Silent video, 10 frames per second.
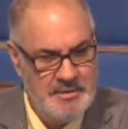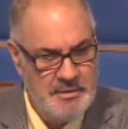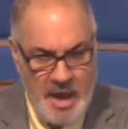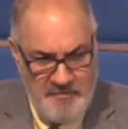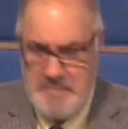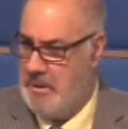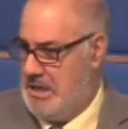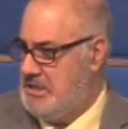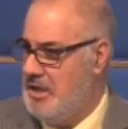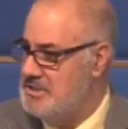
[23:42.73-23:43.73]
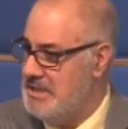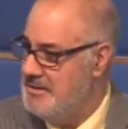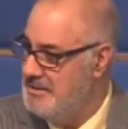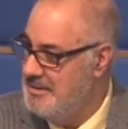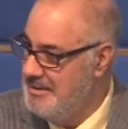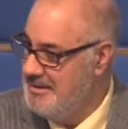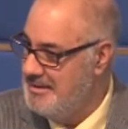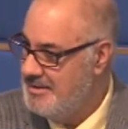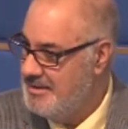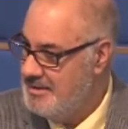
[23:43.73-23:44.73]
Everybody does it.
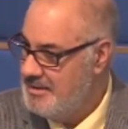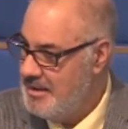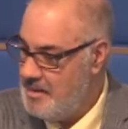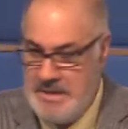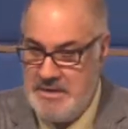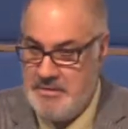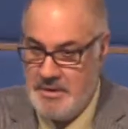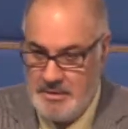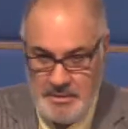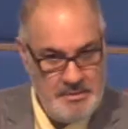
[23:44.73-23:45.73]
I mean,